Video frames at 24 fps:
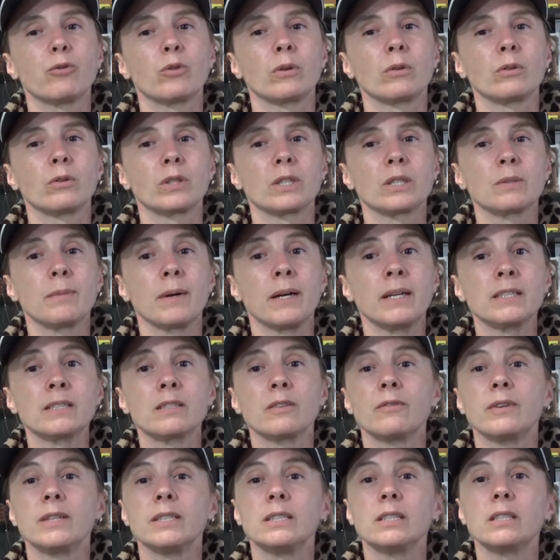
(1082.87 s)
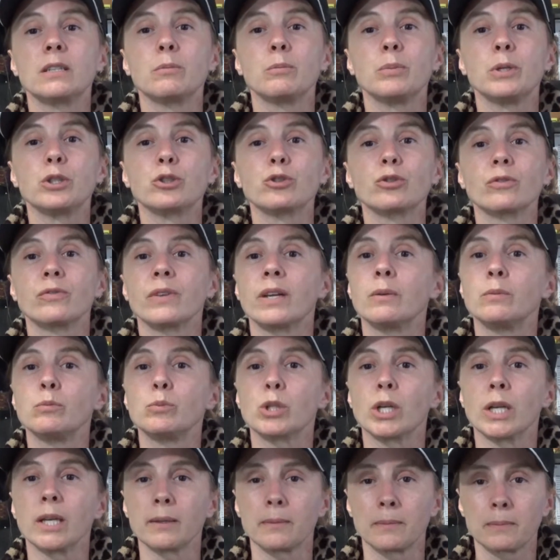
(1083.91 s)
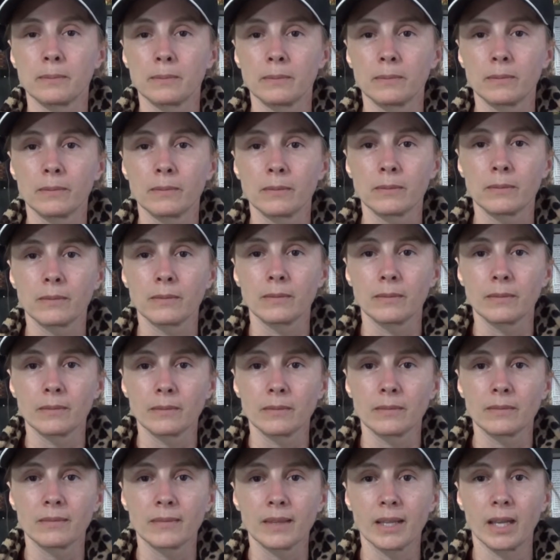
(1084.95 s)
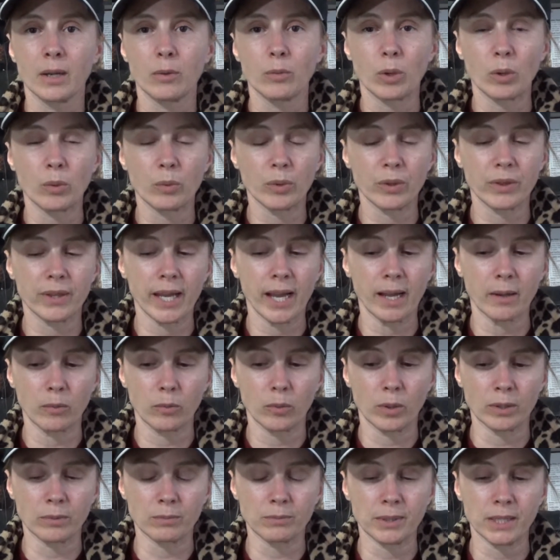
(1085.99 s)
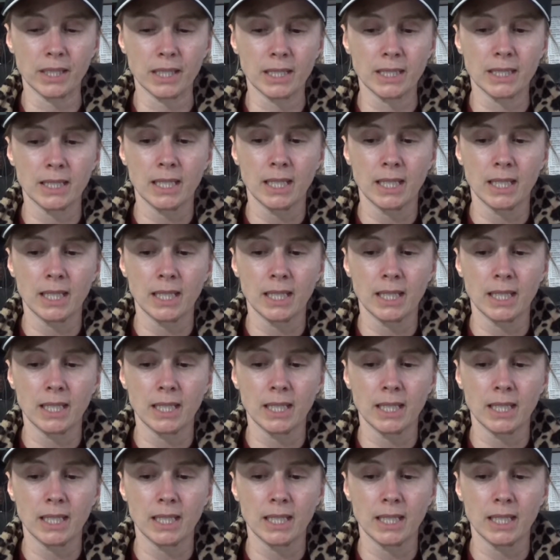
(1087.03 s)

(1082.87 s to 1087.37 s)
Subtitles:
for a response if I did a picture of MJ? And what would that one be?